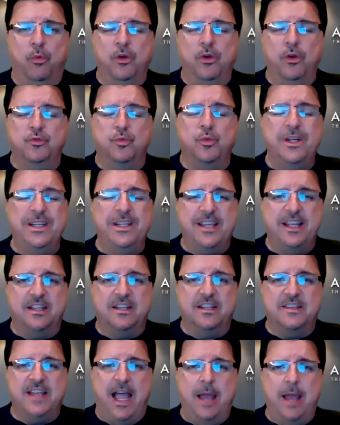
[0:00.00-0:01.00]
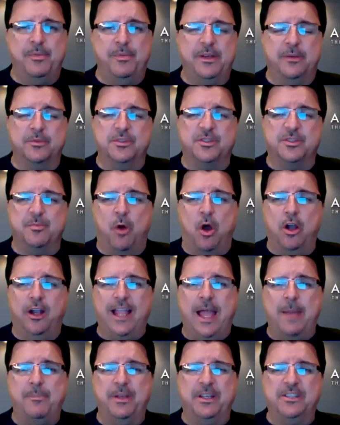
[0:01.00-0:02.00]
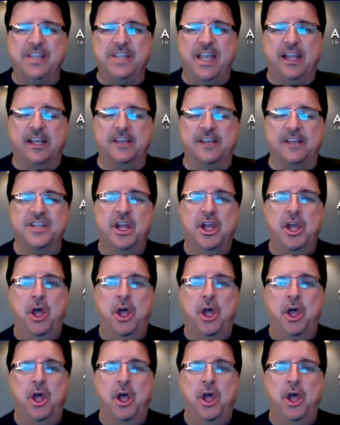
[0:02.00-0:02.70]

in which we take the time to speak with small cap executives